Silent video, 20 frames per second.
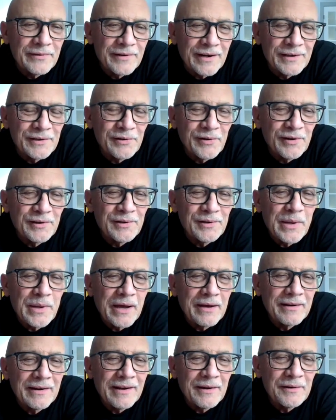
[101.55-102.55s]
and I talked
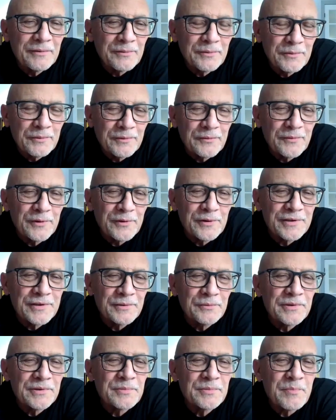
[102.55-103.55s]
about how first
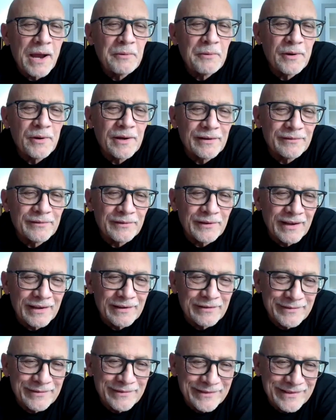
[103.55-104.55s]
it was my way of
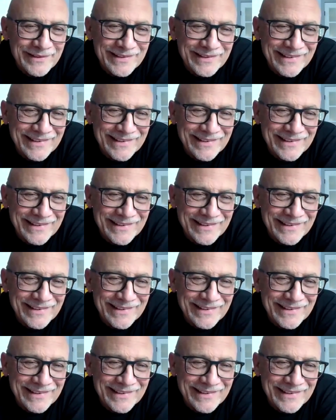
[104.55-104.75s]
life